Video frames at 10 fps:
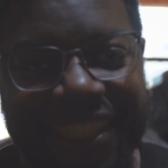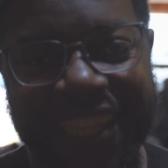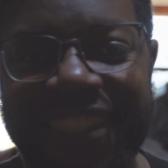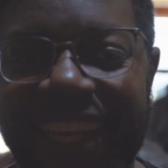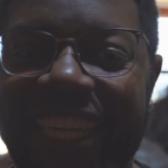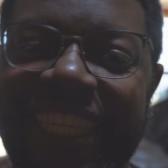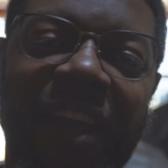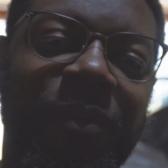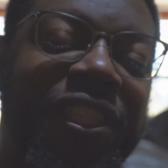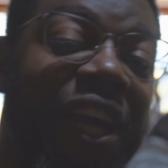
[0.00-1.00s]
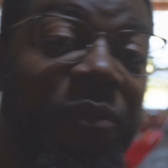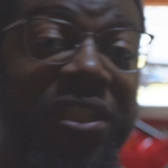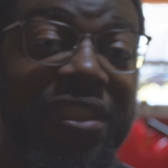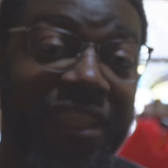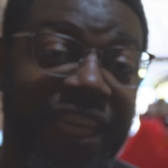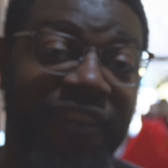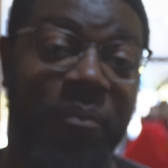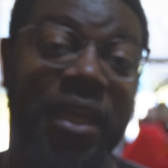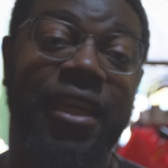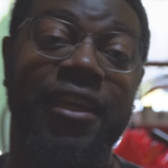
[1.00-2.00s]
just like that, we're done with the
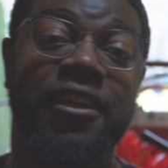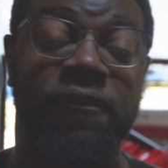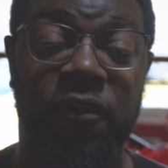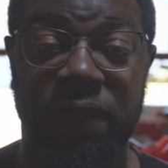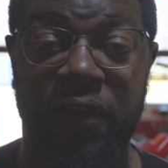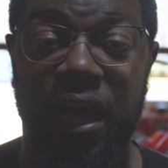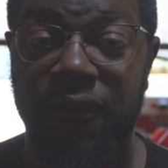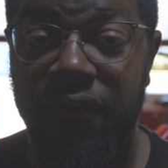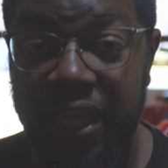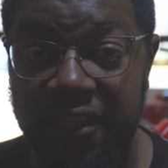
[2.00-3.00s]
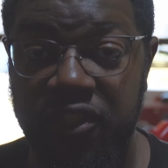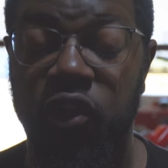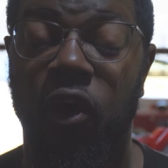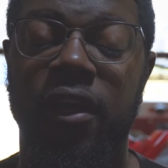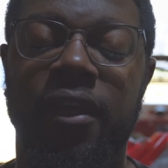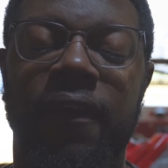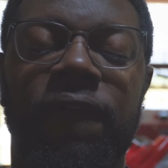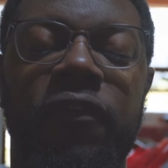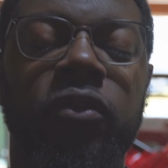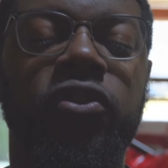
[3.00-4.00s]
GFB diverter valve install.
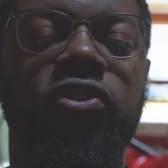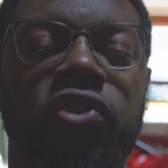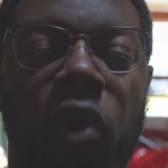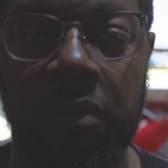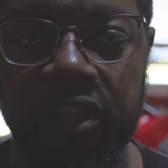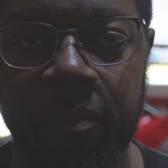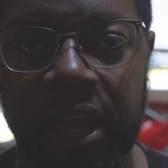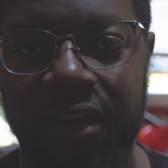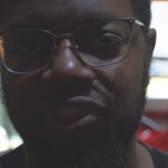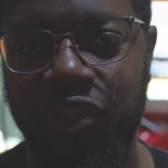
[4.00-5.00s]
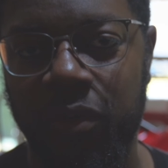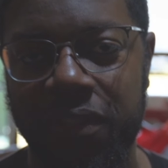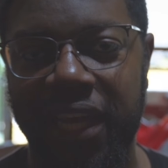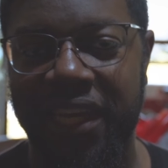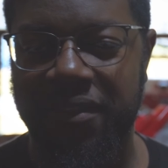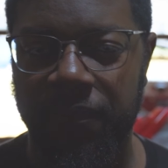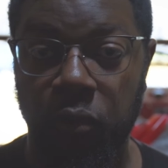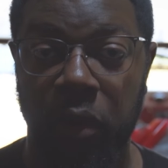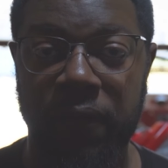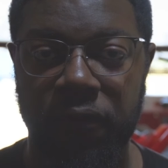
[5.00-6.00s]
Feels so much better. Showed you guys some
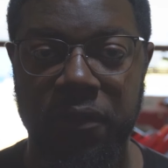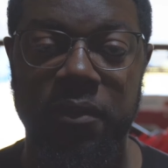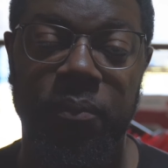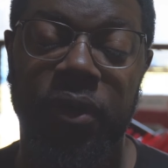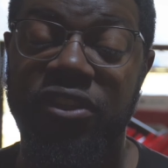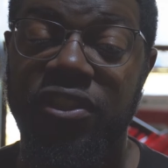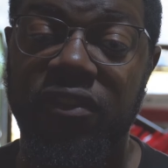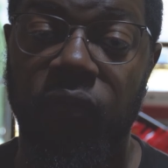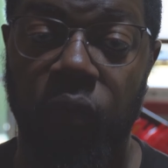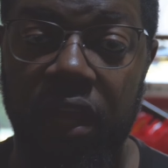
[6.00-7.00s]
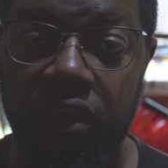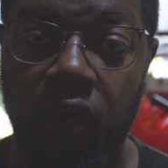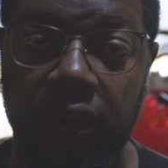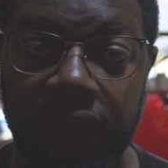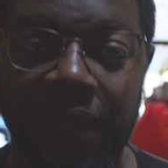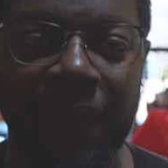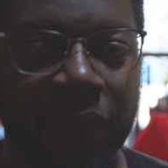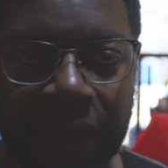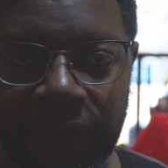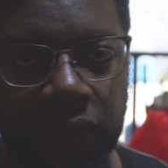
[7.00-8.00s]
quick first impressions of what I thought of it.
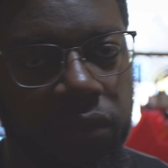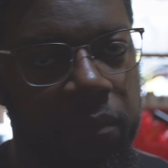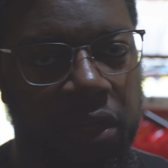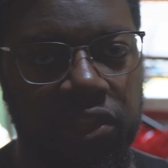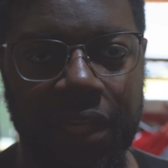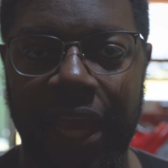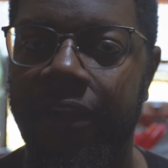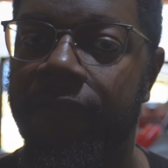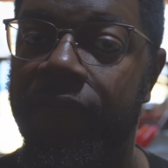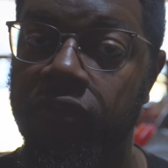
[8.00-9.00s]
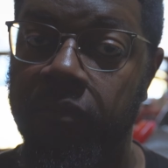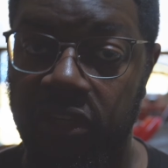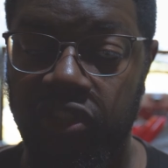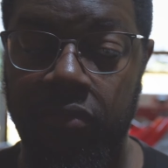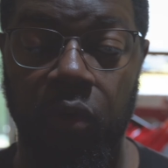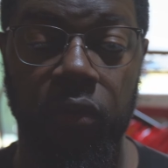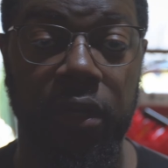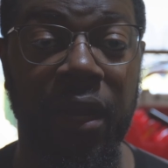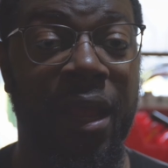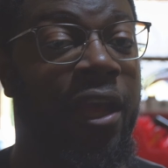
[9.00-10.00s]
Feels much tighter, feels much
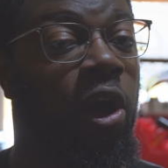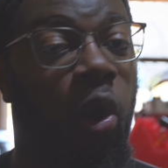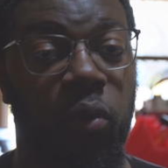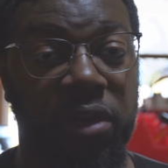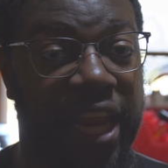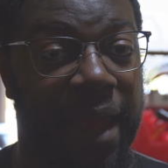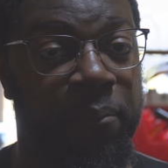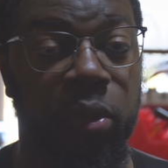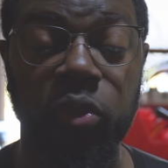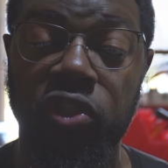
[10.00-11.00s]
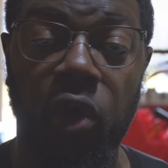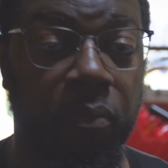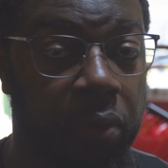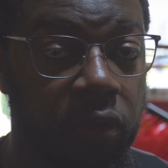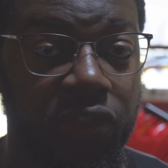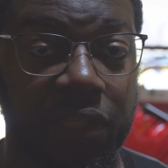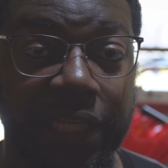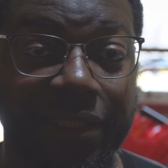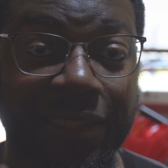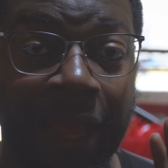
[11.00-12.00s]
smoother. Holding that boost, no boost
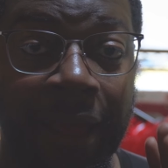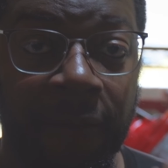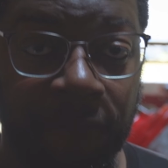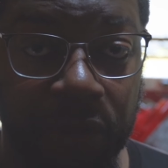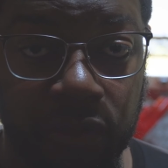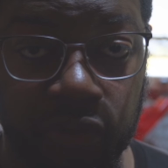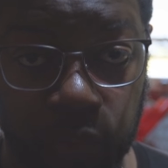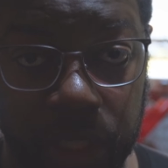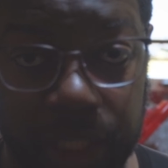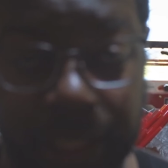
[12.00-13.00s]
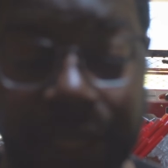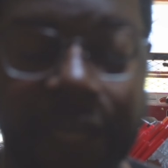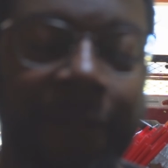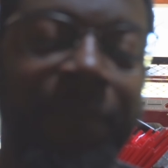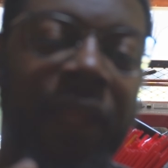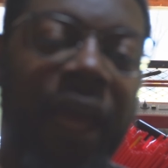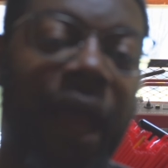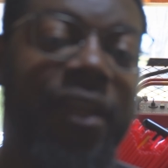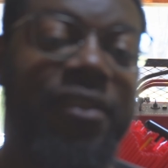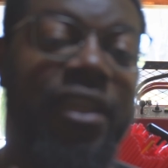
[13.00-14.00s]
leaks, feels really good.
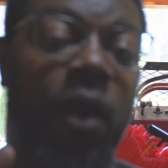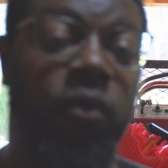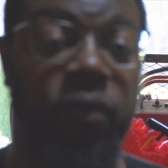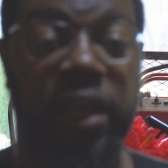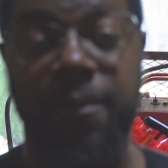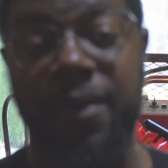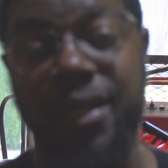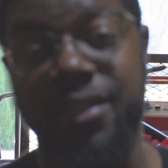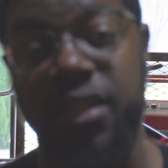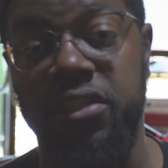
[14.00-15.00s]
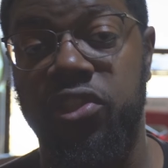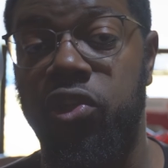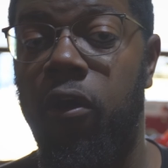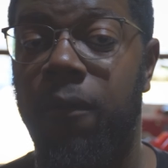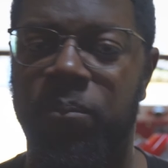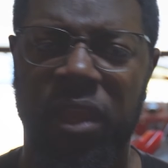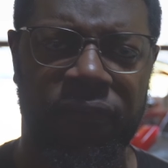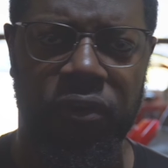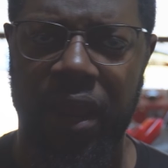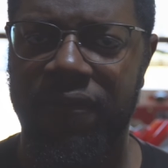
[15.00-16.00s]
Honestly, I would recommend this install.
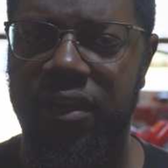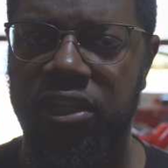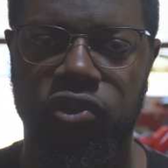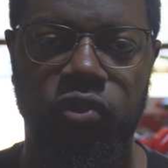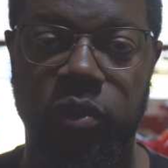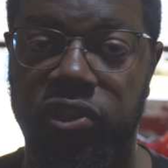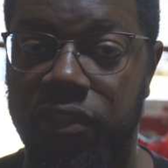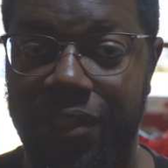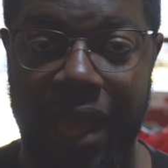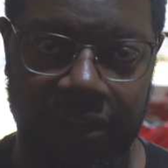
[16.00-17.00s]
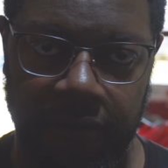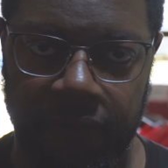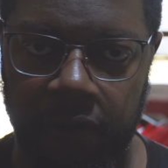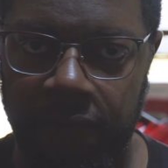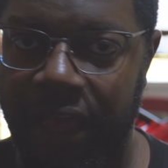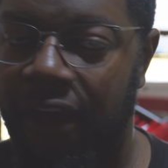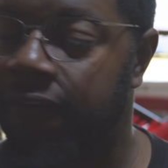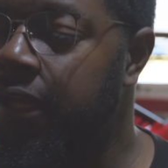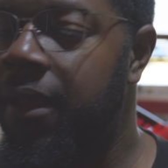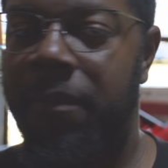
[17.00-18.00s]
If you're having issues with your stock diverter valve,
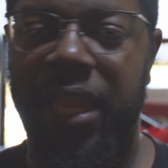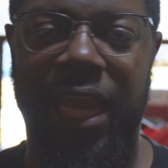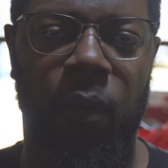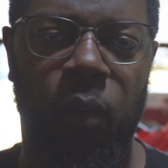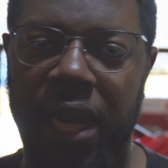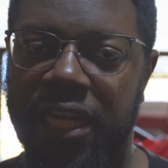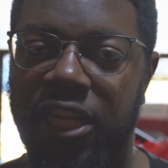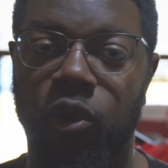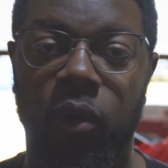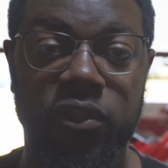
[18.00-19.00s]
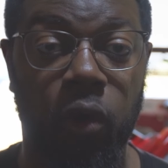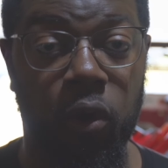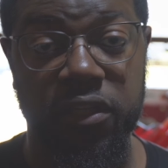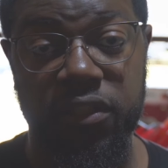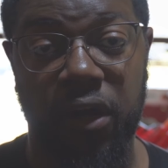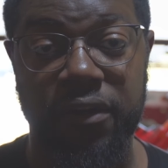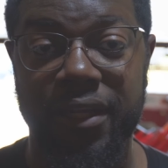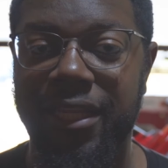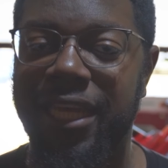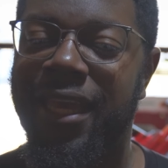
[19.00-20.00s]
making that whining noise or starting
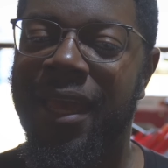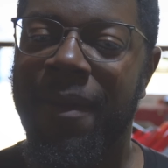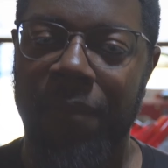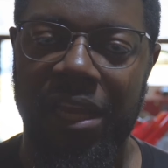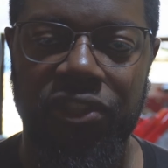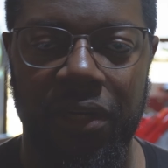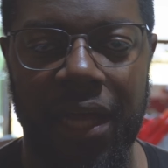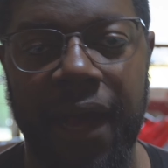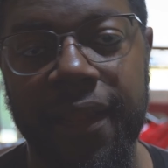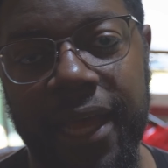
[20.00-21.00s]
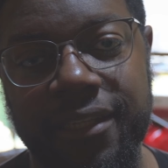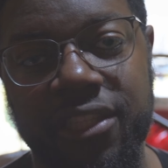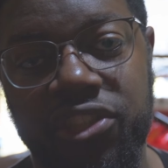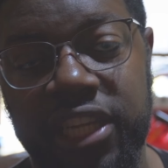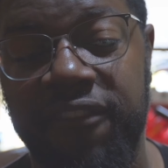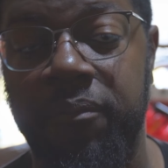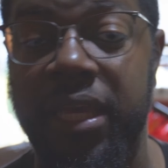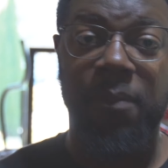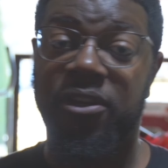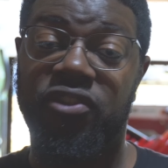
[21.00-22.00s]
to leak, make sure to holler at this GFB.
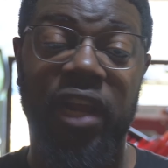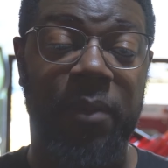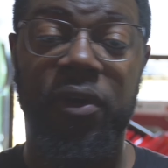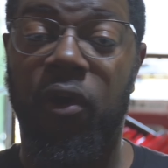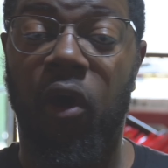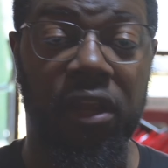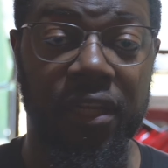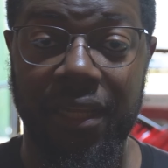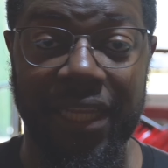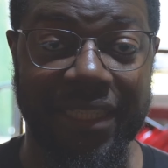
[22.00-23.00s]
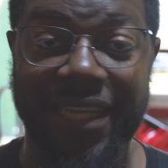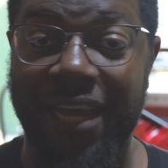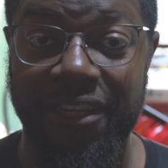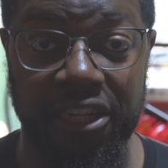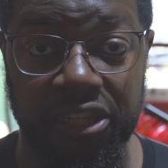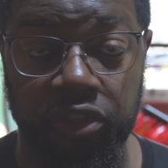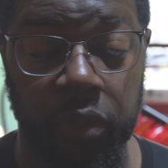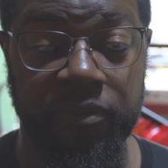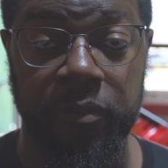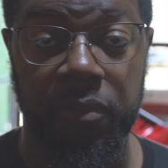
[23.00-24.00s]
I'm gonna try to put all of the links down in the
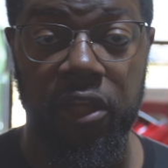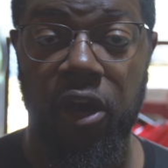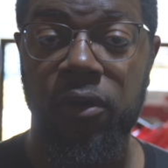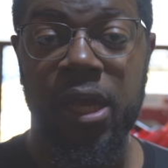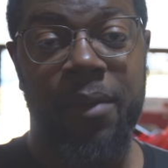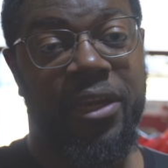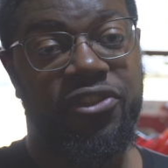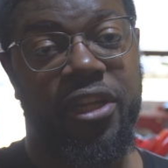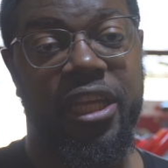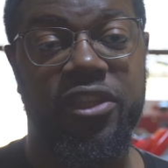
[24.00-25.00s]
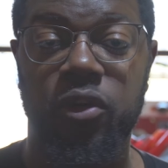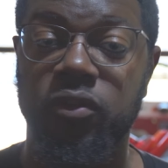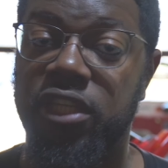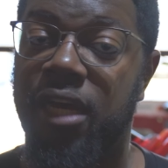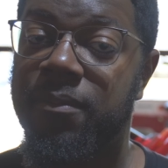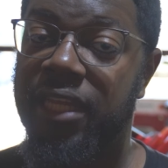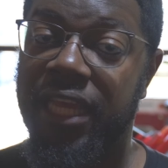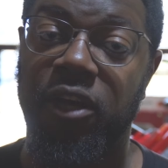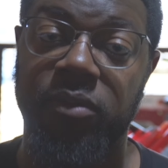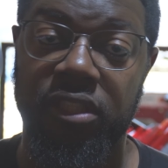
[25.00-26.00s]
description below. Make sure to hit those up.
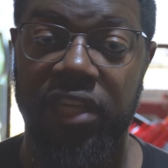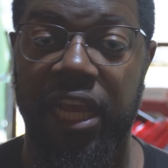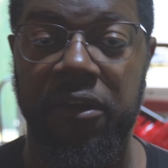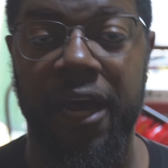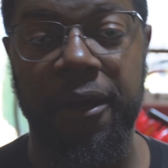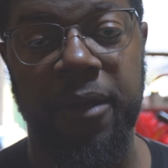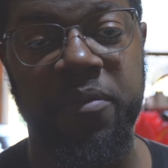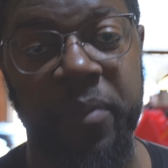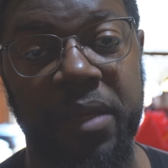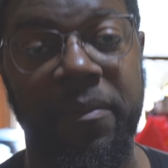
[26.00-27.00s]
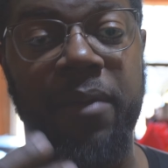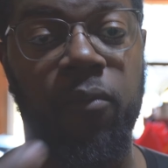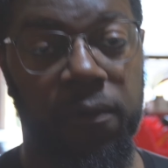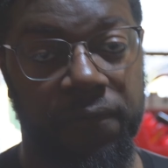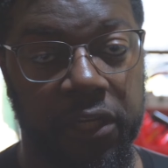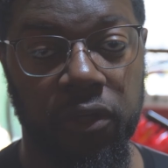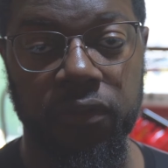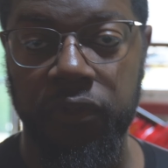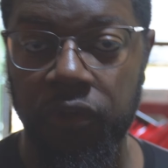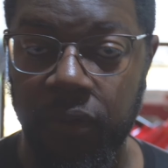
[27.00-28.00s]
It helps the channel out, helps me make more videos
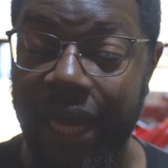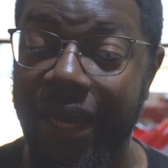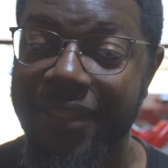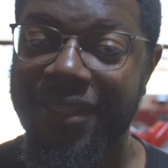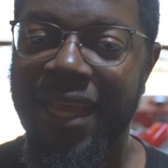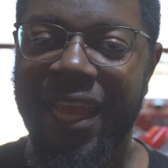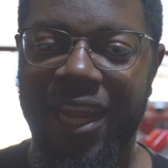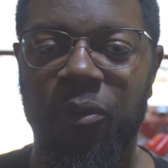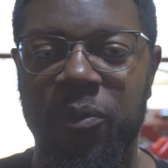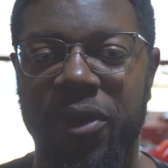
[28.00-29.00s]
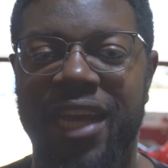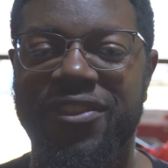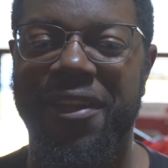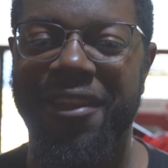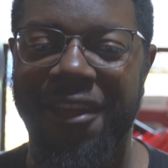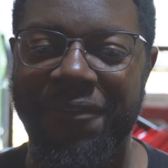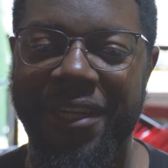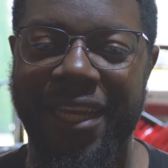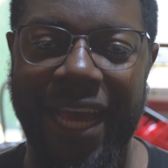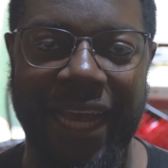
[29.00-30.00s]
for you guys. And I hope you guys are loving
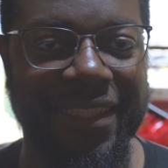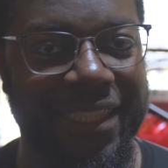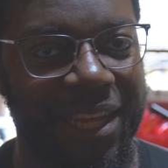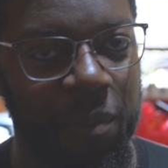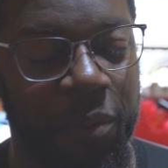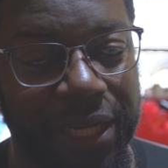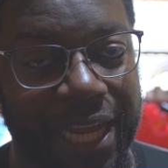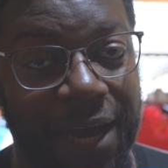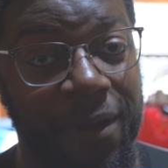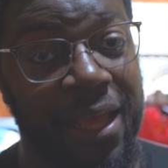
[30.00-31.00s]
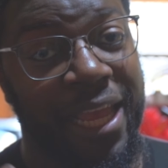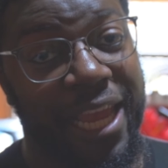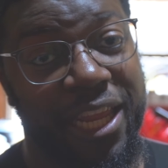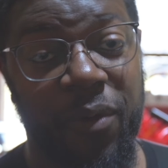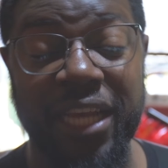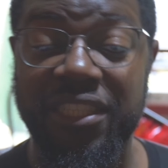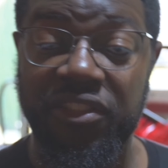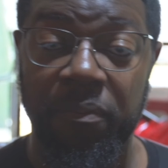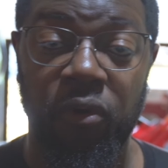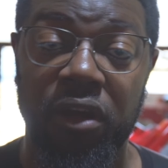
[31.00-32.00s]
the content that we're putting out. Anyways, it's
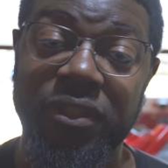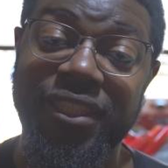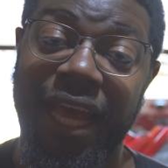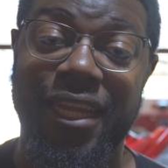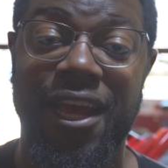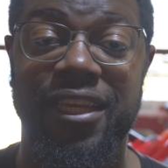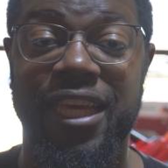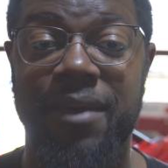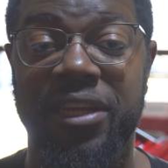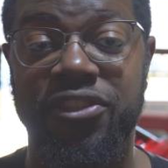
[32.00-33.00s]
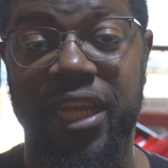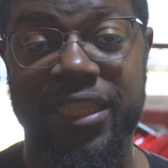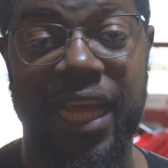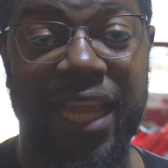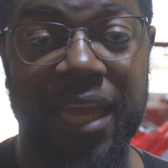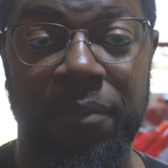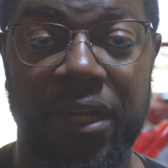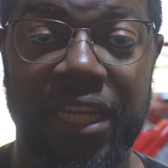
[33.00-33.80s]
your boy. We signing out again. Make sure to hit that like button,